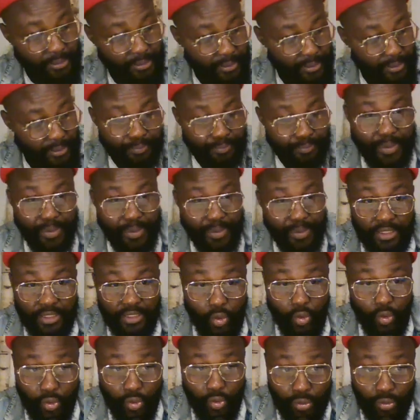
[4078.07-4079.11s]
Best
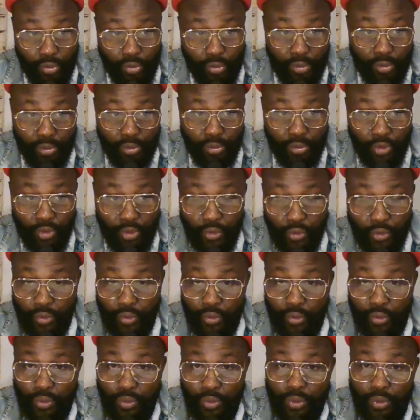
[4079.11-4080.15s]
known
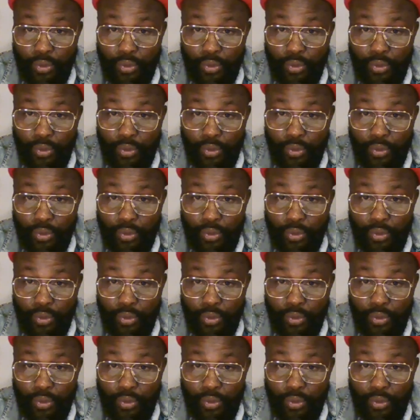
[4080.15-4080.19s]
to